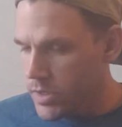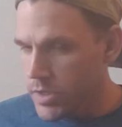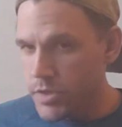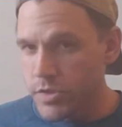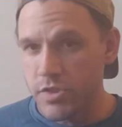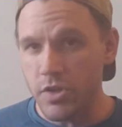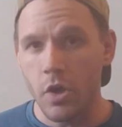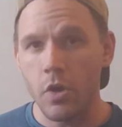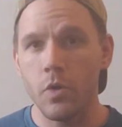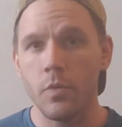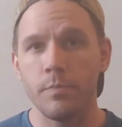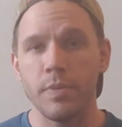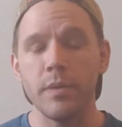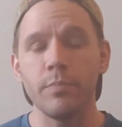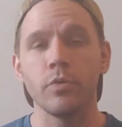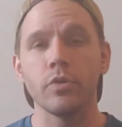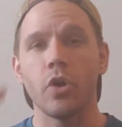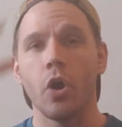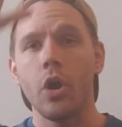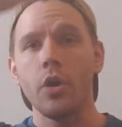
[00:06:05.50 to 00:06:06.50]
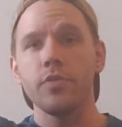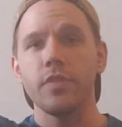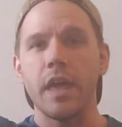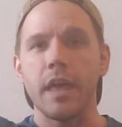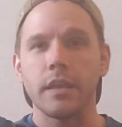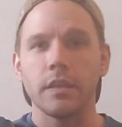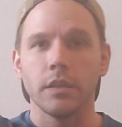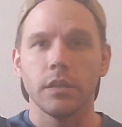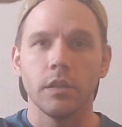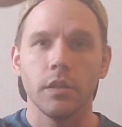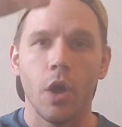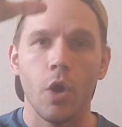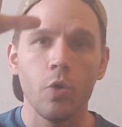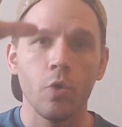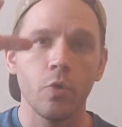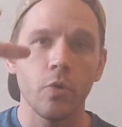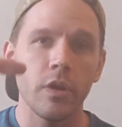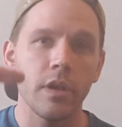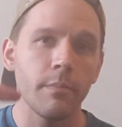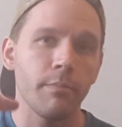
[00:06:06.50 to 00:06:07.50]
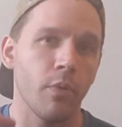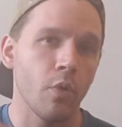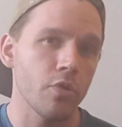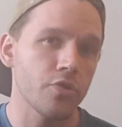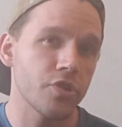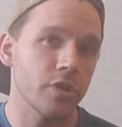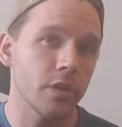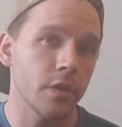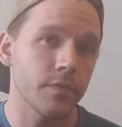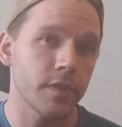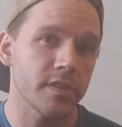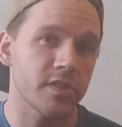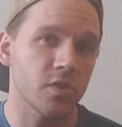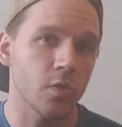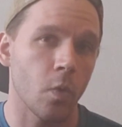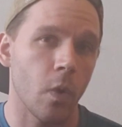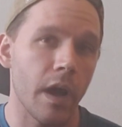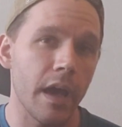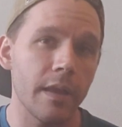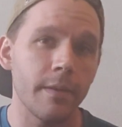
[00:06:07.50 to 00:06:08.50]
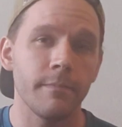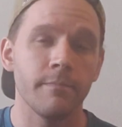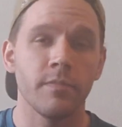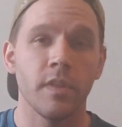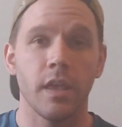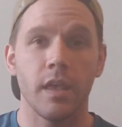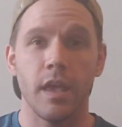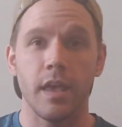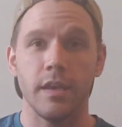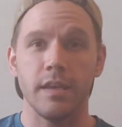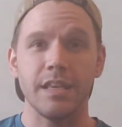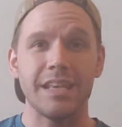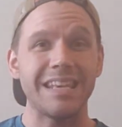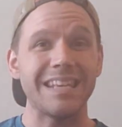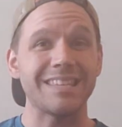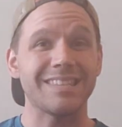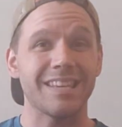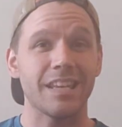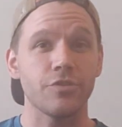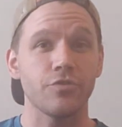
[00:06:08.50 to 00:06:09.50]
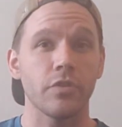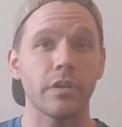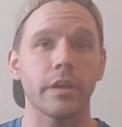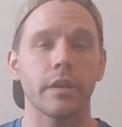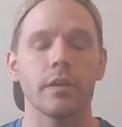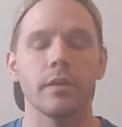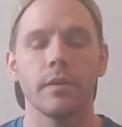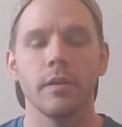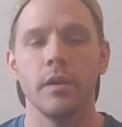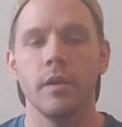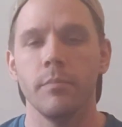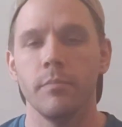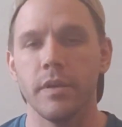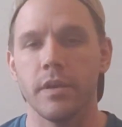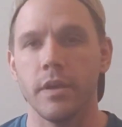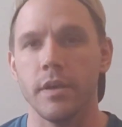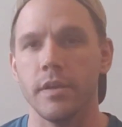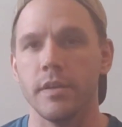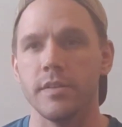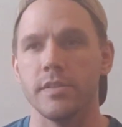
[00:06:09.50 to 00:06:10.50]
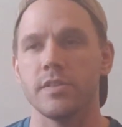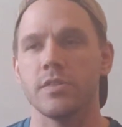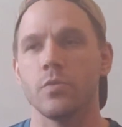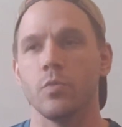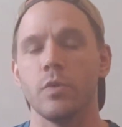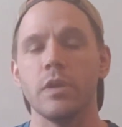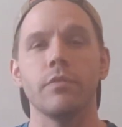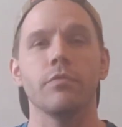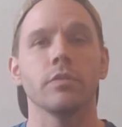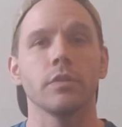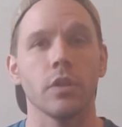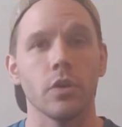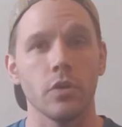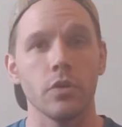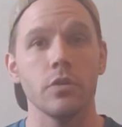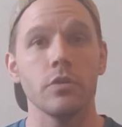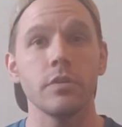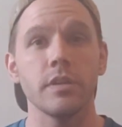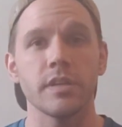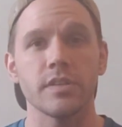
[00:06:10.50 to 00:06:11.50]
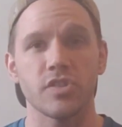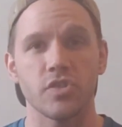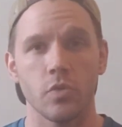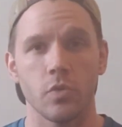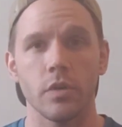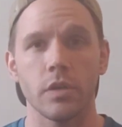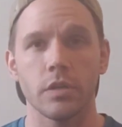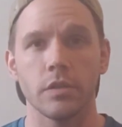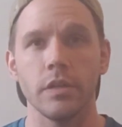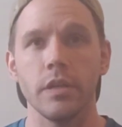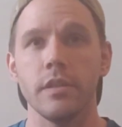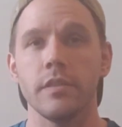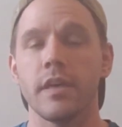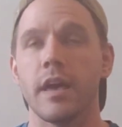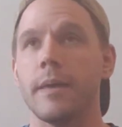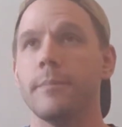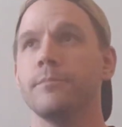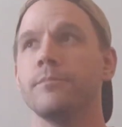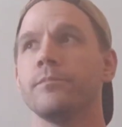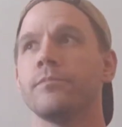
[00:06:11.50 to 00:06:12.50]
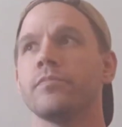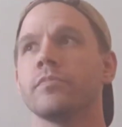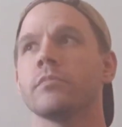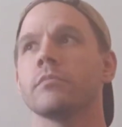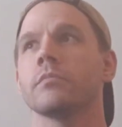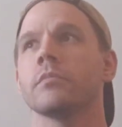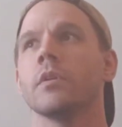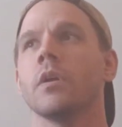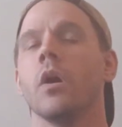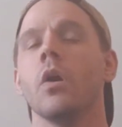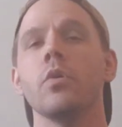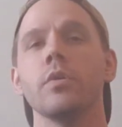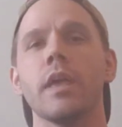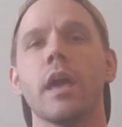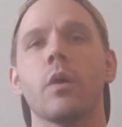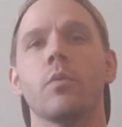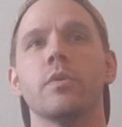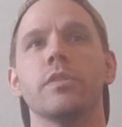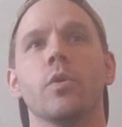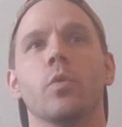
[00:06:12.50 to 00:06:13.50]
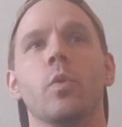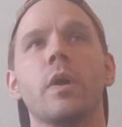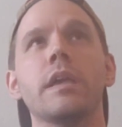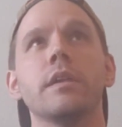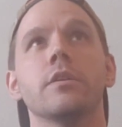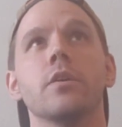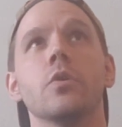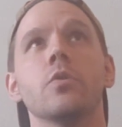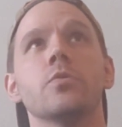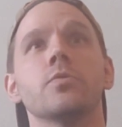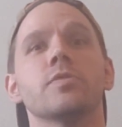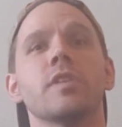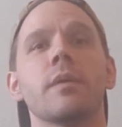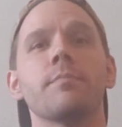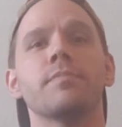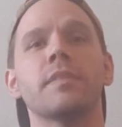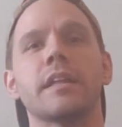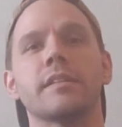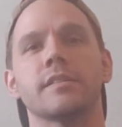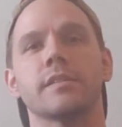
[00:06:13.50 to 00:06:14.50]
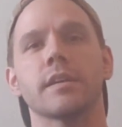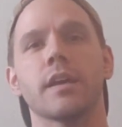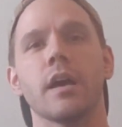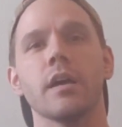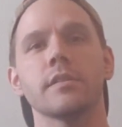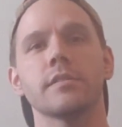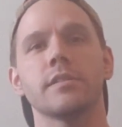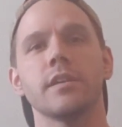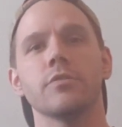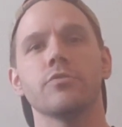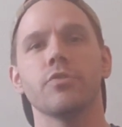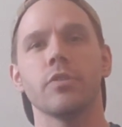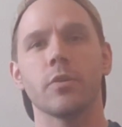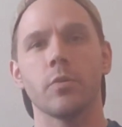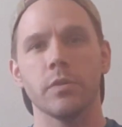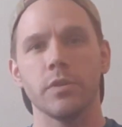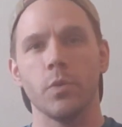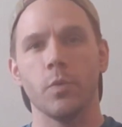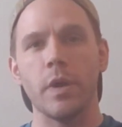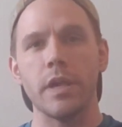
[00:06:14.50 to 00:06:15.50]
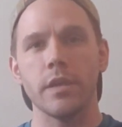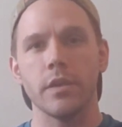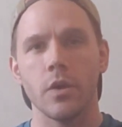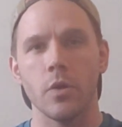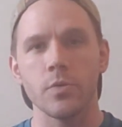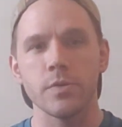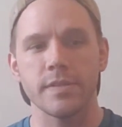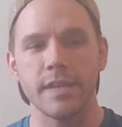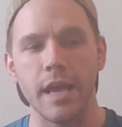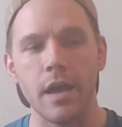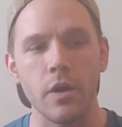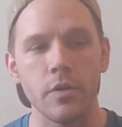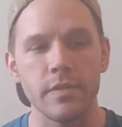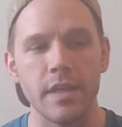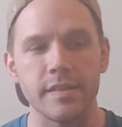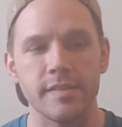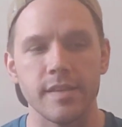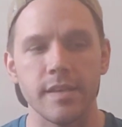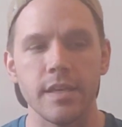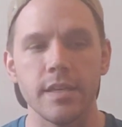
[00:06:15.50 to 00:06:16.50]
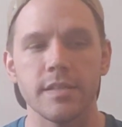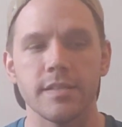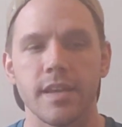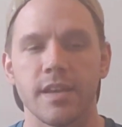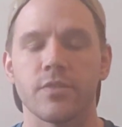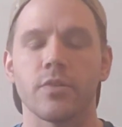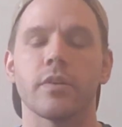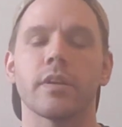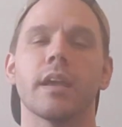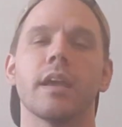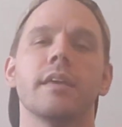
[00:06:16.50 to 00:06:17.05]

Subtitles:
So people call that lowering portion of the squat an eccentric because we've learned historically that, oh yeah, when the weight goes up, that's the concentric. When the weight goes down, that's the eccentric.